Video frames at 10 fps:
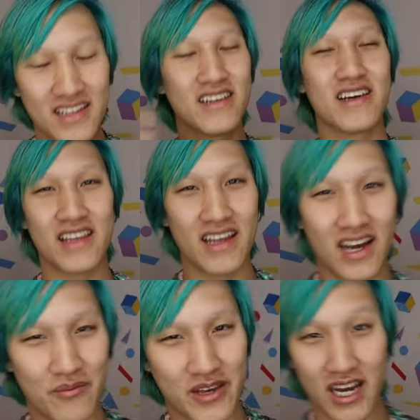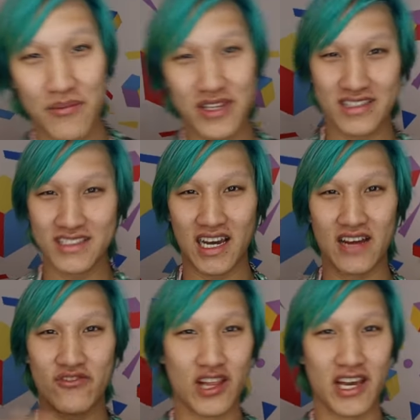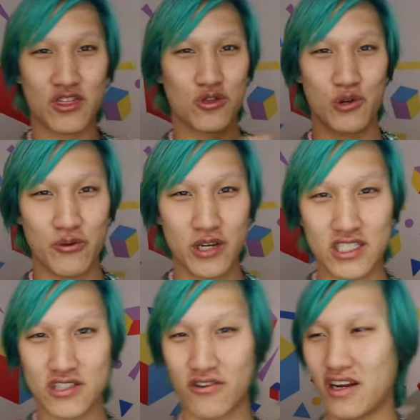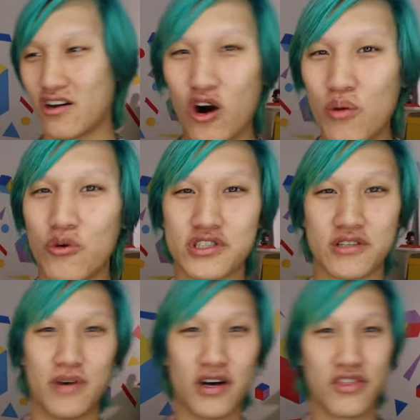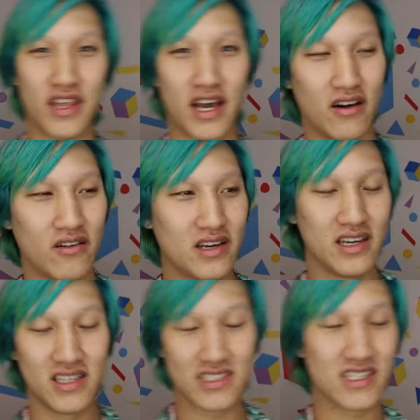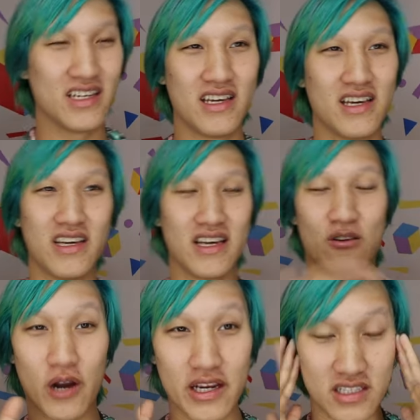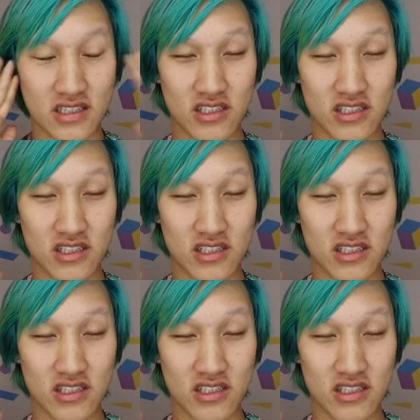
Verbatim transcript: you need to get that out, man. I've been inside for like three weeks straight, almost a month now. It's crazy,